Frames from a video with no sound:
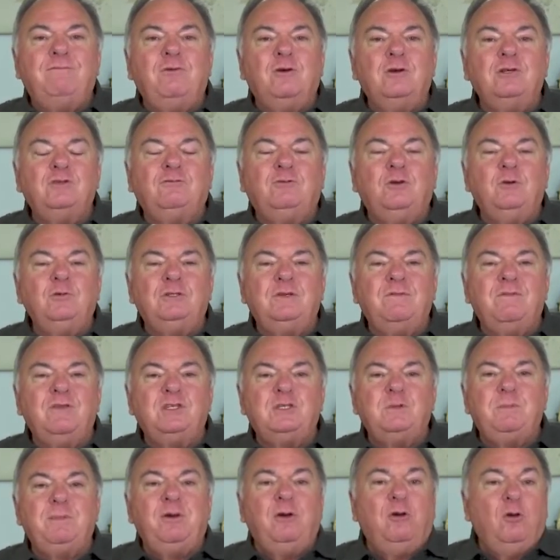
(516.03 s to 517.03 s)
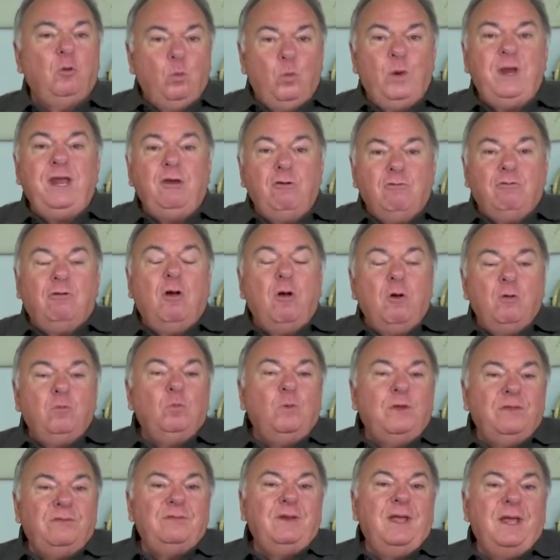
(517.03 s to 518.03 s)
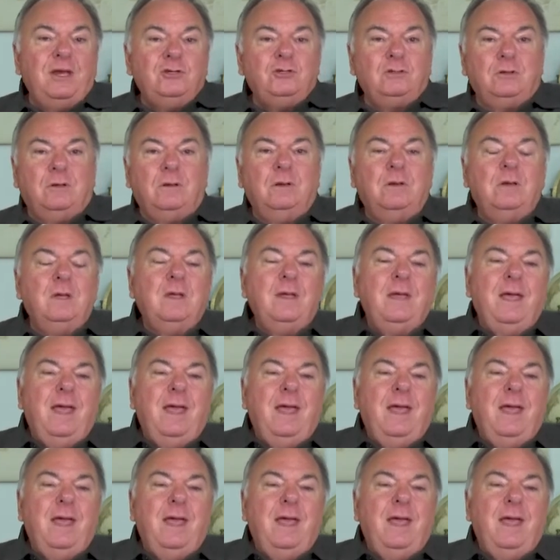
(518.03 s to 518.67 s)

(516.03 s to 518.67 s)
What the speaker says: first fruits of the Spirit, we groan with nature.